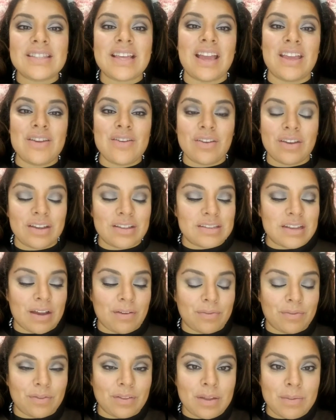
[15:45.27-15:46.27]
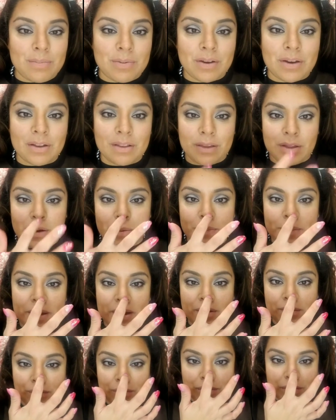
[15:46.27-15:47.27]
then you could definitely put a little bit
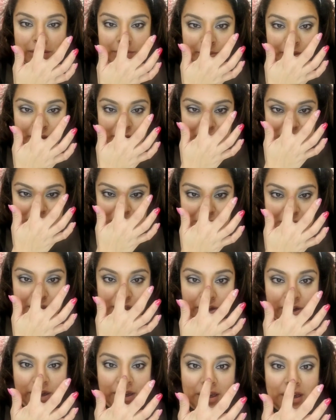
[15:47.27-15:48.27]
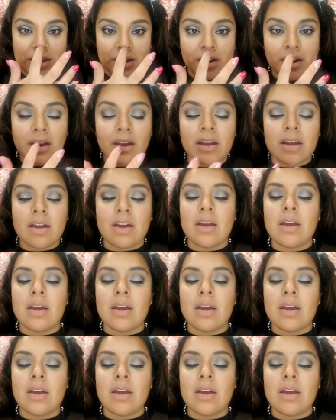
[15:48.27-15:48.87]
of creamy concealer here.